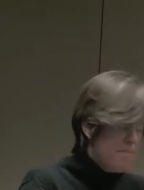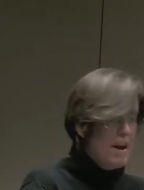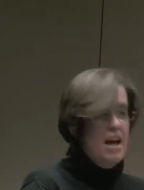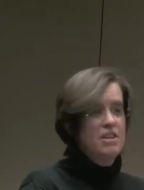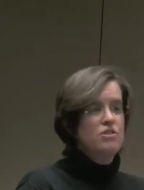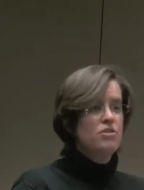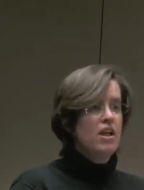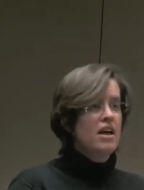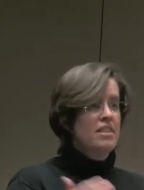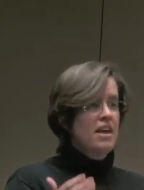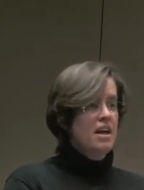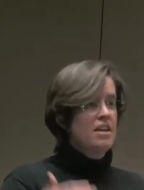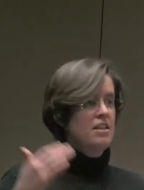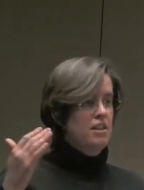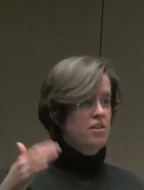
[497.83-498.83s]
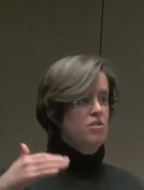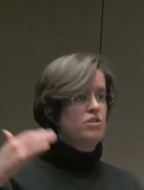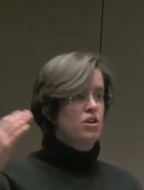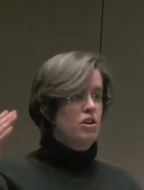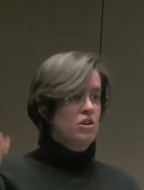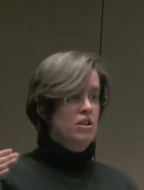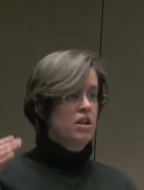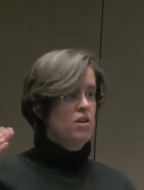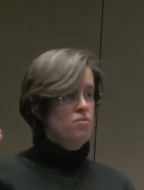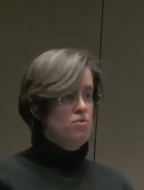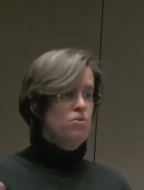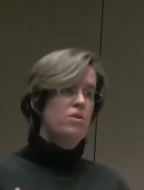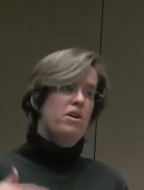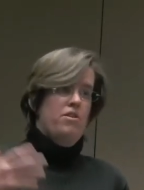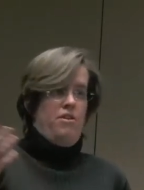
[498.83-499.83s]
but I do like the idea that there's a clear
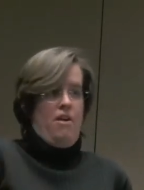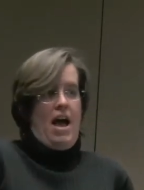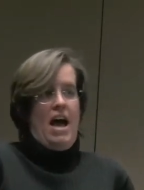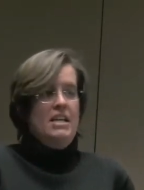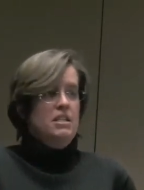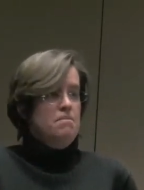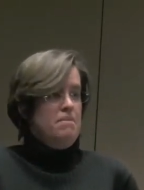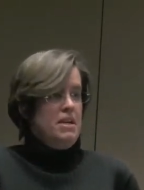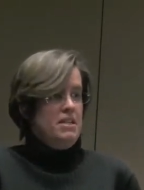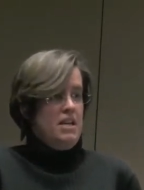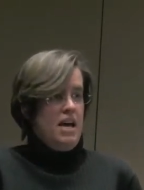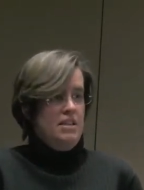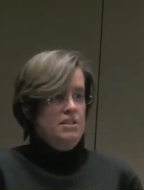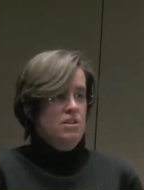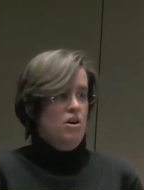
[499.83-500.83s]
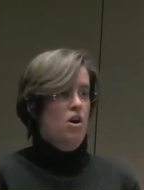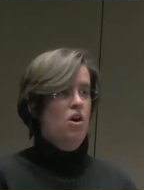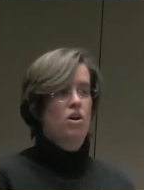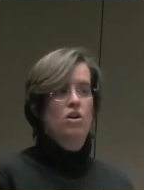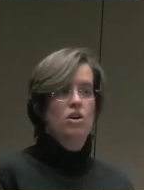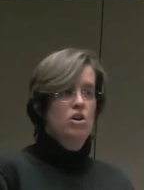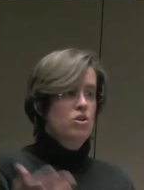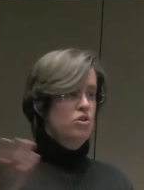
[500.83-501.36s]
rule here. There hasn't been a test at all.